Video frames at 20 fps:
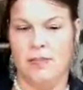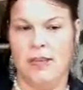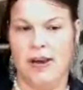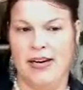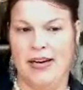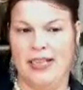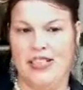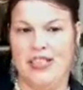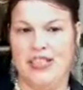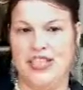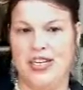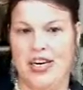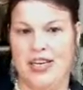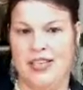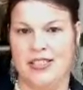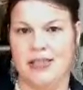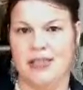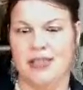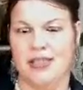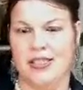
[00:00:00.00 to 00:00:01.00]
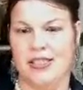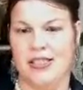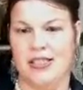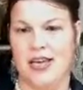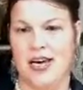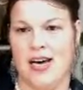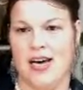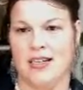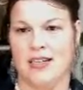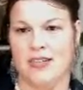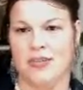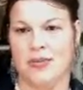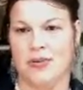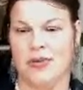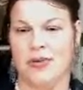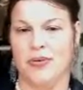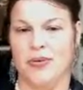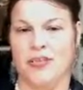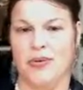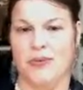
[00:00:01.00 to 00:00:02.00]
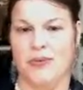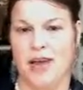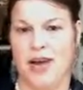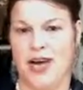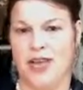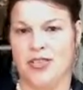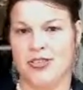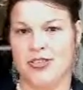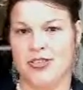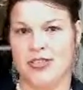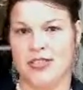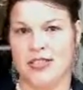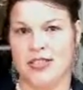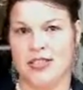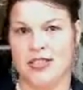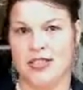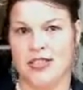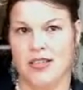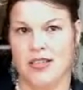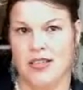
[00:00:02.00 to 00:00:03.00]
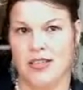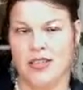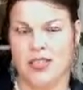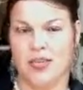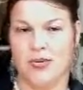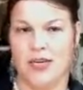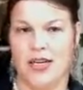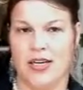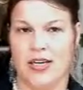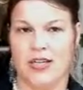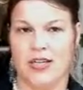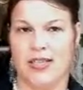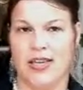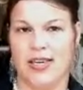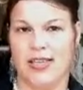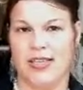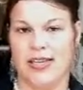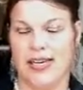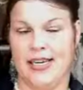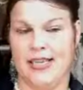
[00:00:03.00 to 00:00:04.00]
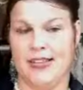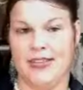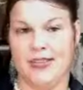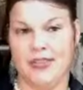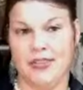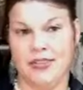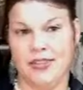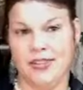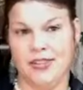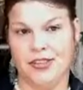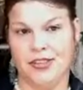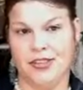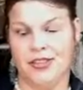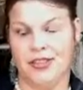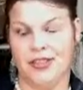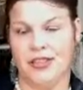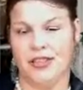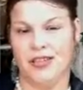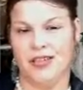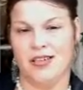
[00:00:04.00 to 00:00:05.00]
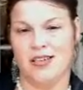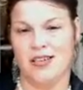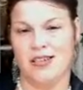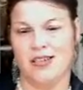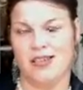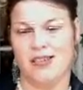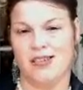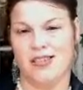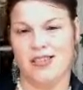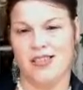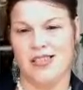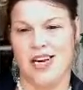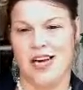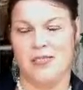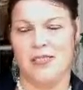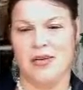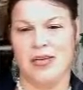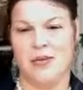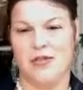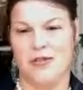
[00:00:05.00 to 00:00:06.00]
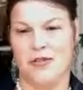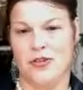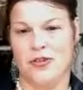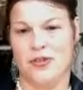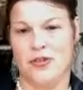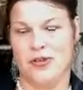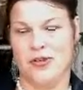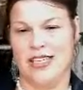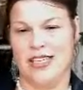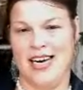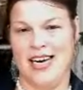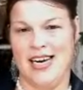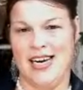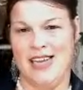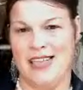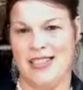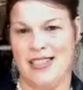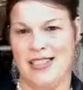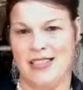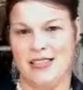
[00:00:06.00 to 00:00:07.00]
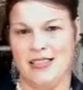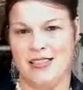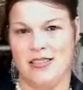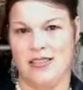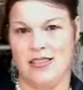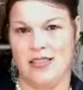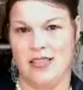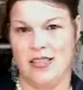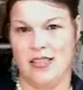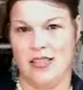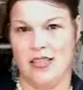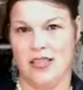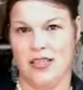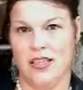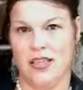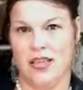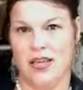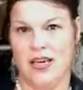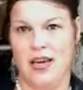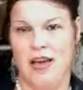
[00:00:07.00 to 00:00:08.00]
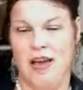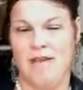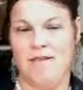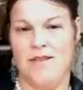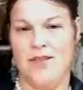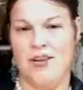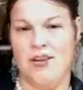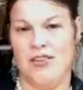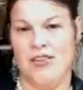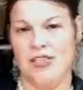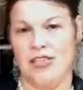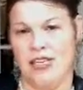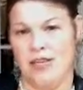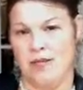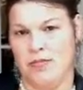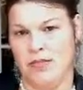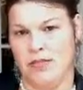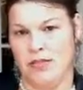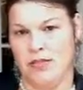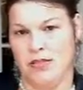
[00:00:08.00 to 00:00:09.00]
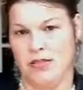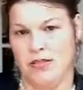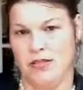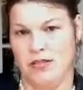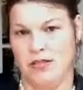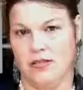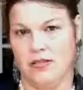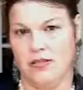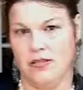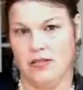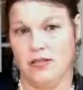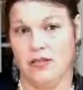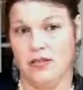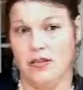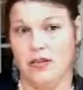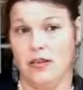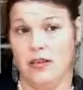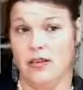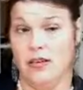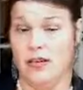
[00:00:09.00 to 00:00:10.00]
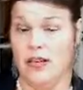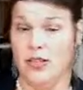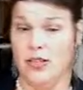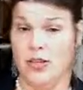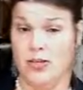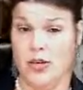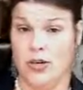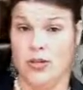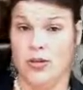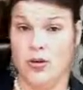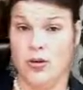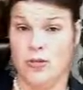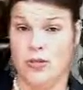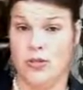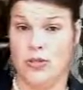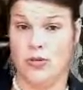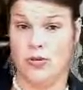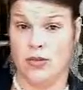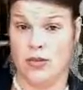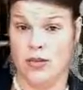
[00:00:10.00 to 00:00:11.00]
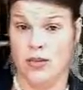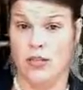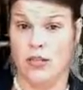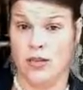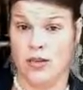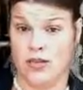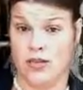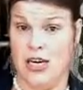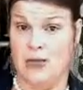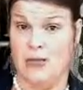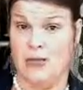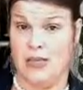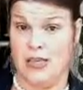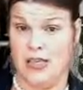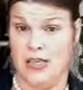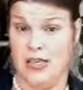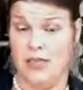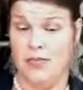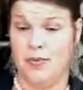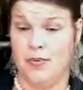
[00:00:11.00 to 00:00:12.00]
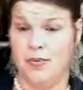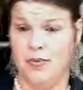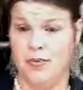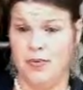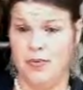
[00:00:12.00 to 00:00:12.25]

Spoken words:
an abandoned shed to be exact, where there was a mattress where I could lay down because I'd been up for so many days and fell asleep into a comatose type of sleep.